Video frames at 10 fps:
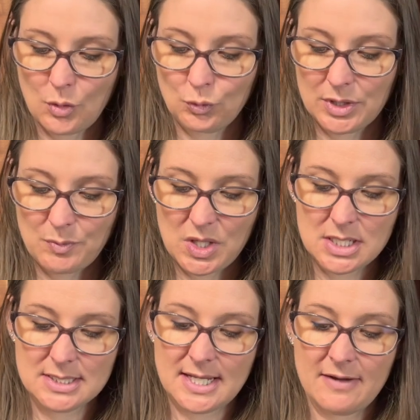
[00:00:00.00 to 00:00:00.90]

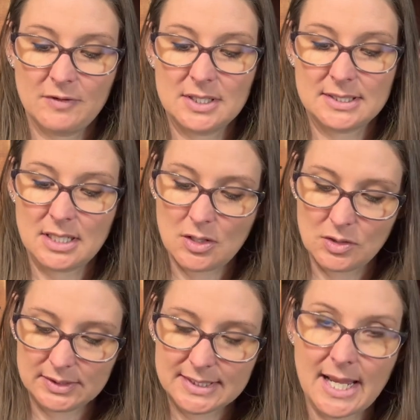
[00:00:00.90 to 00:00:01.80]
repeat every
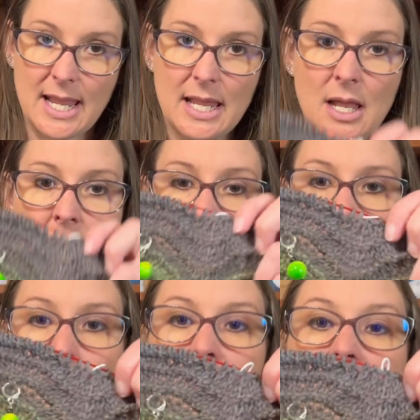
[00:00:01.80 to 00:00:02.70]
single day,
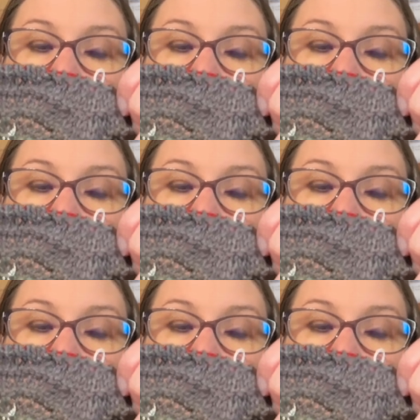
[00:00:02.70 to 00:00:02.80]
but I